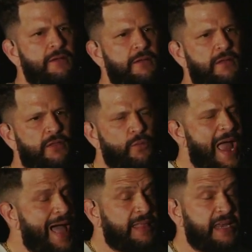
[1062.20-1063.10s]
The
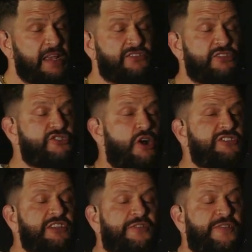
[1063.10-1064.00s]
reality is that
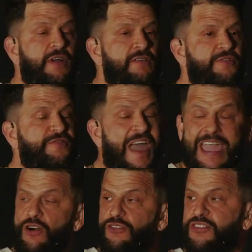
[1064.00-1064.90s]
Joseph
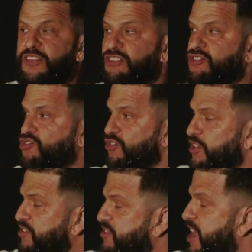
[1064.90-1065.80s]
failed this, this